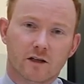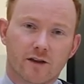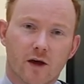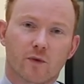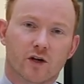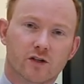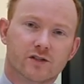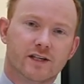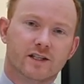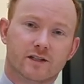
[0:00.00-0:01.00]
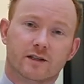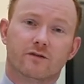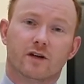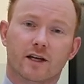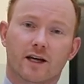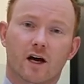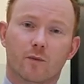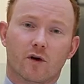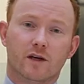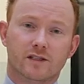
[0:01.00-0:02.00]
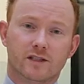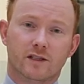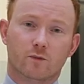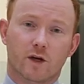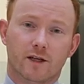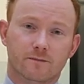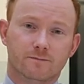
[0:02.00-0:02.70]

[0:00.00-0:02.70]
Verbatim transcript: then we could see significantly higher prices in wheat.